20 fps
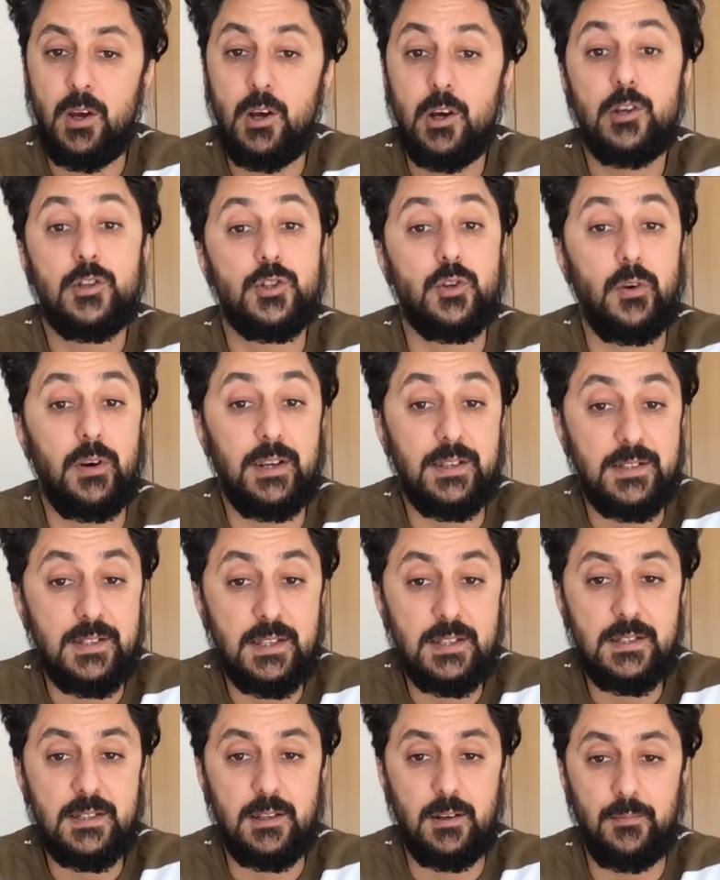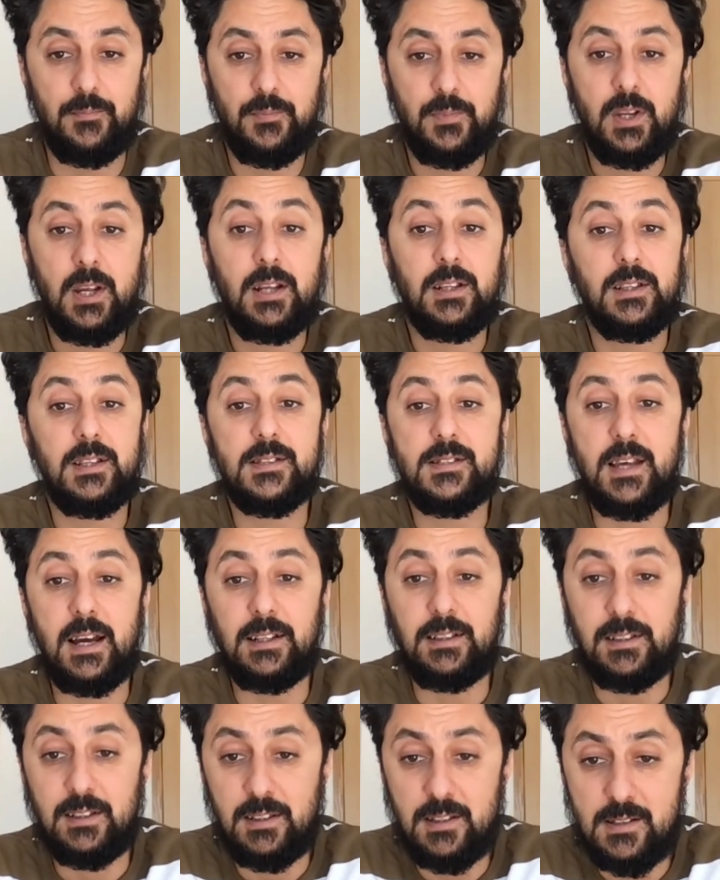So a system
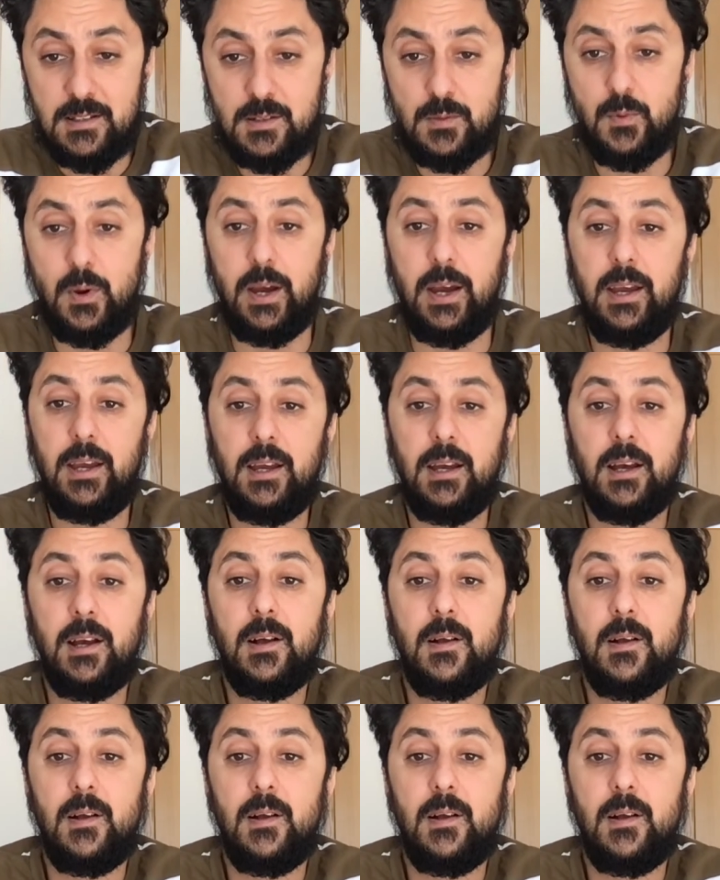designed this way,